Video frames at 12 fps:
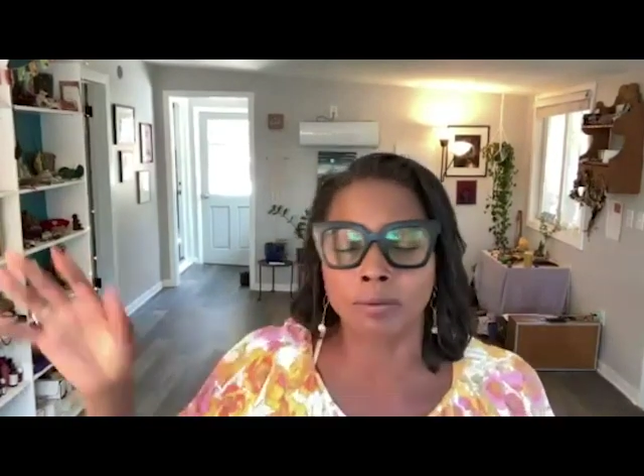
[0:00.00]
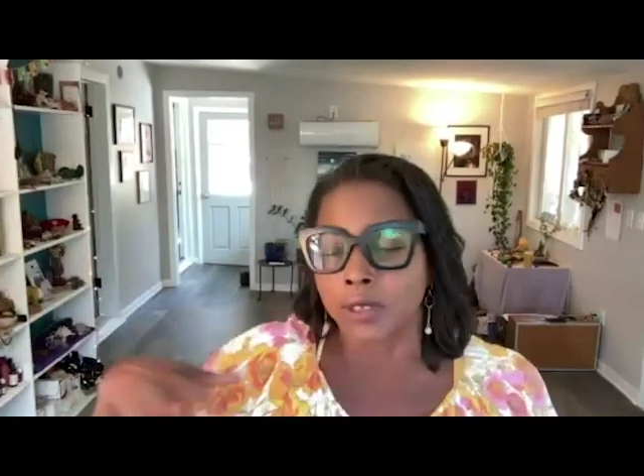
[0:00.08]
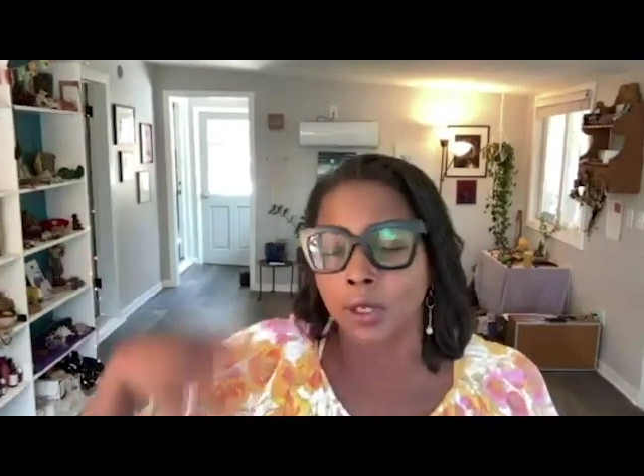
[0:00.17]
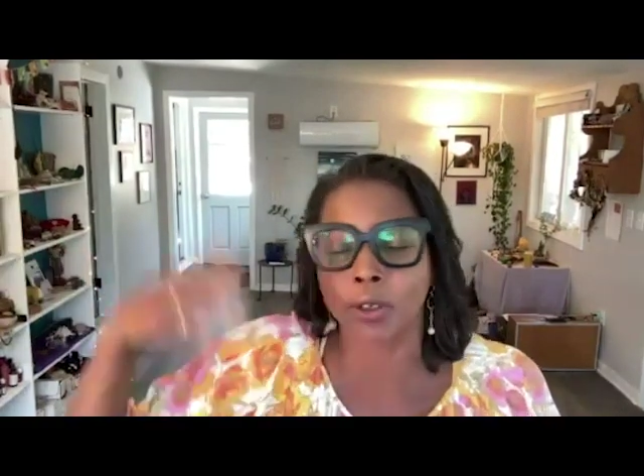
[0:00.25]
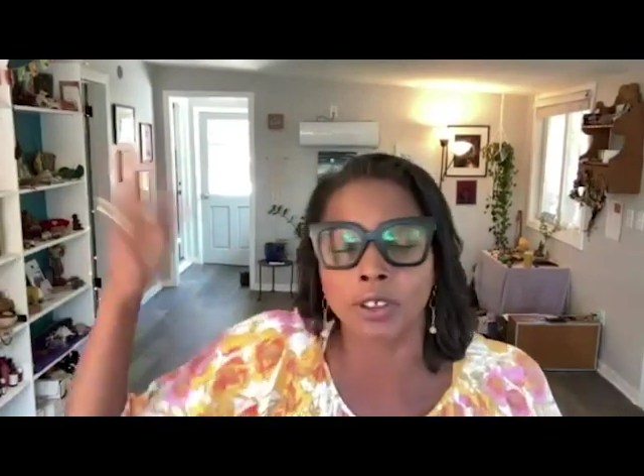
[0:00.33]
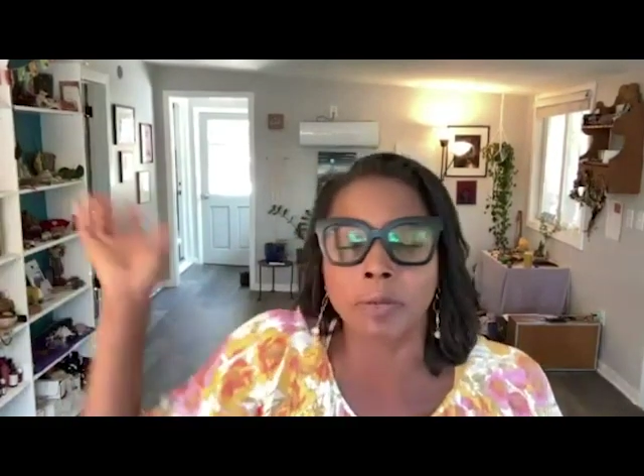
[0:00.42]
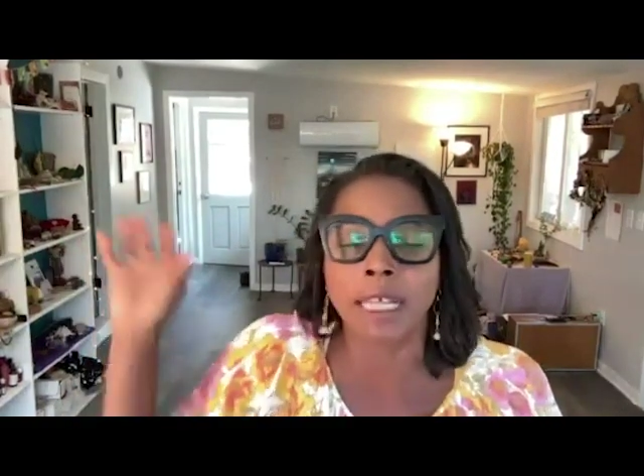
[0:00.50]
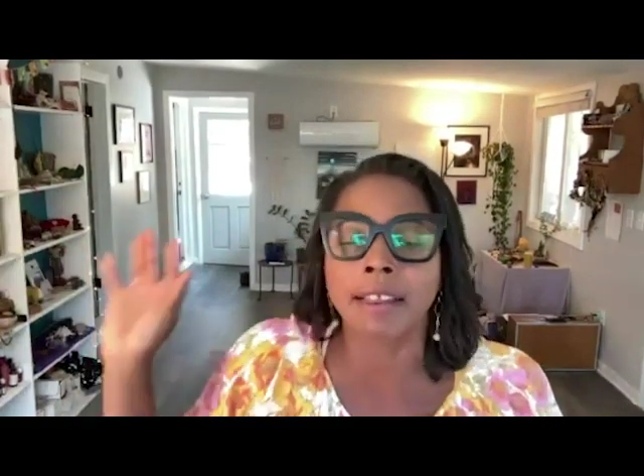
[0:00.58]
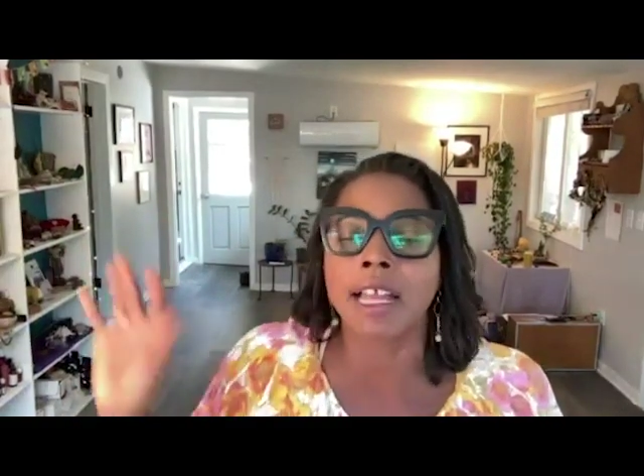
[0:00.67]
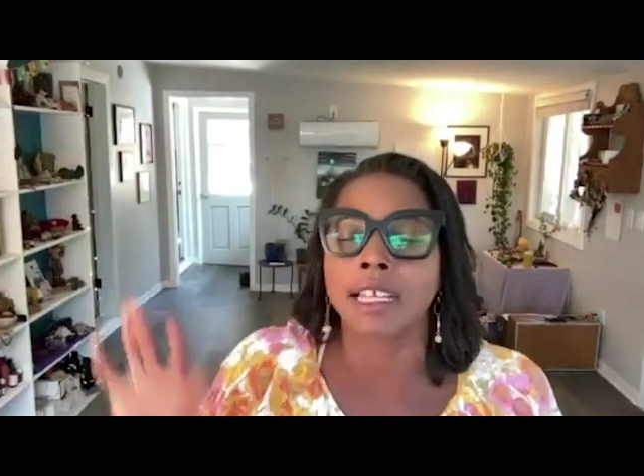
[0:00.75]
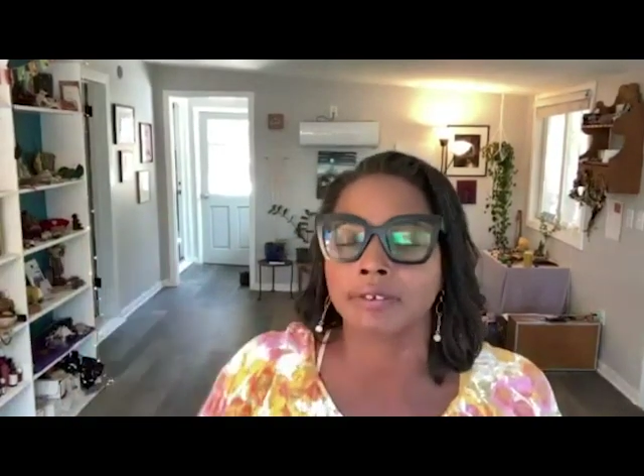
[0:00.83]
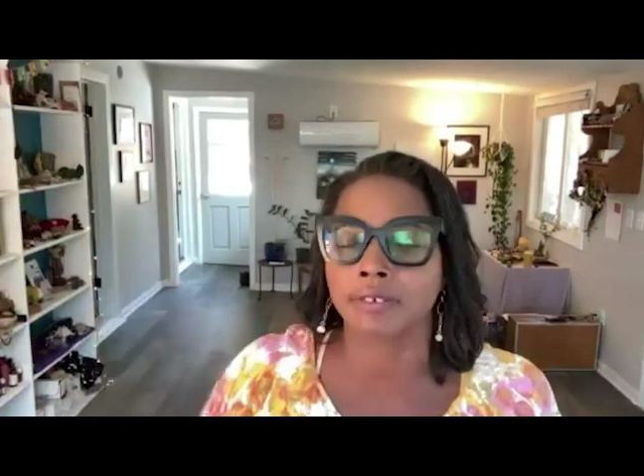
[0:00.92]
the whole of my
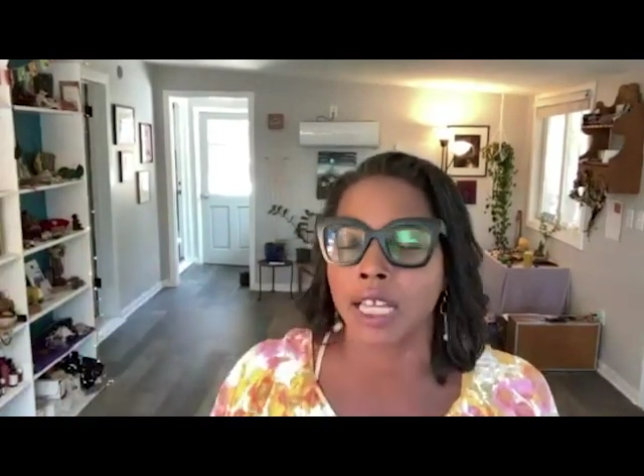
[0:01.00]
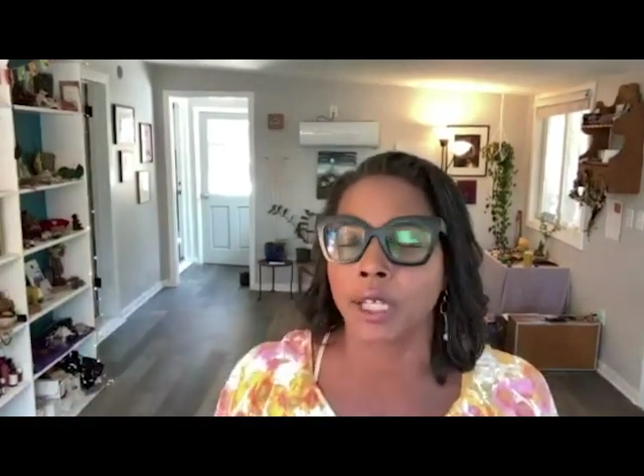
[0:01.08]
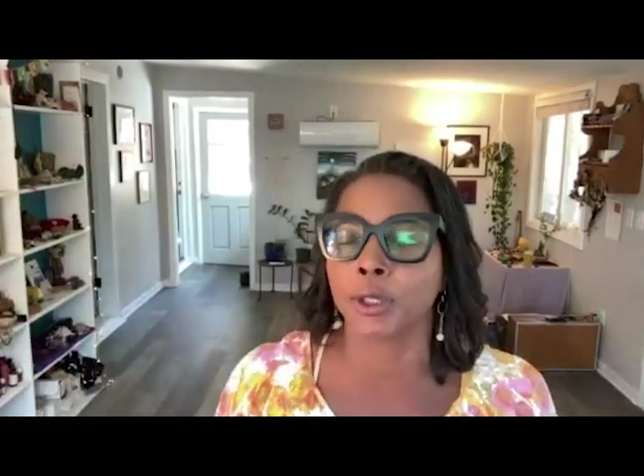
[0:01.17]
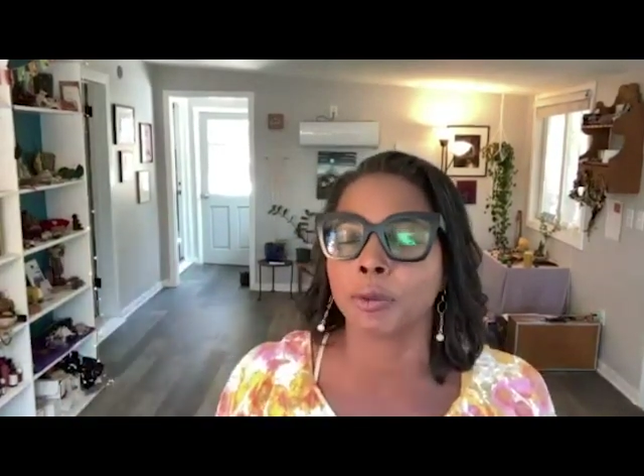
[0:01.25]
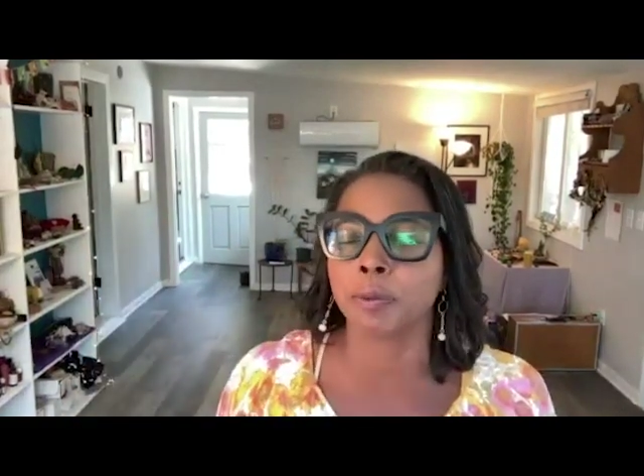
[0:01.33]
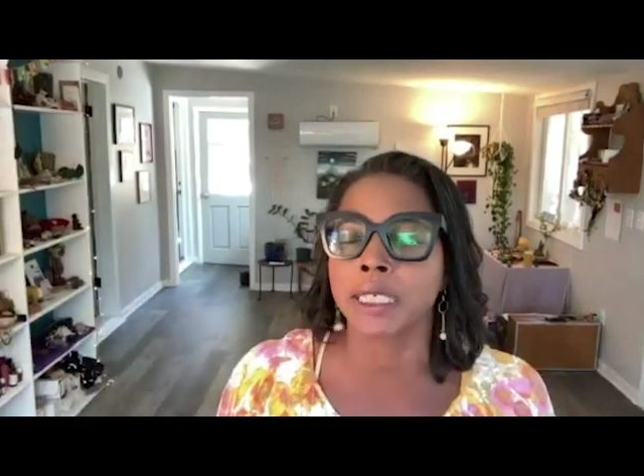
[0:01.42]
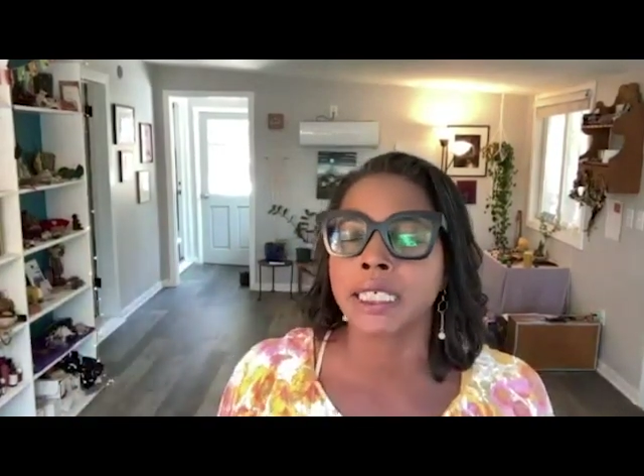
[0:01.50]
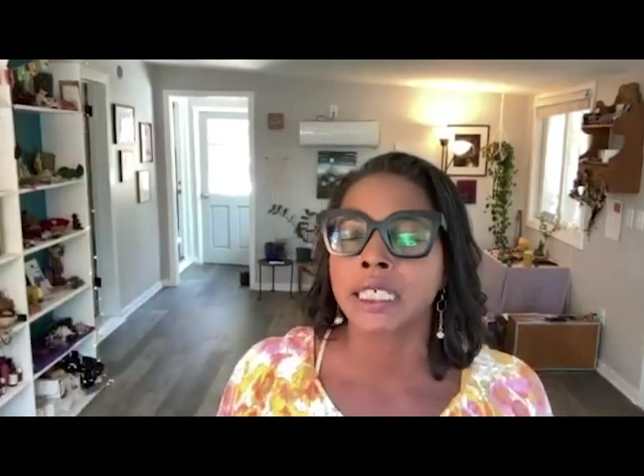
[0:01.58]
life, I hope.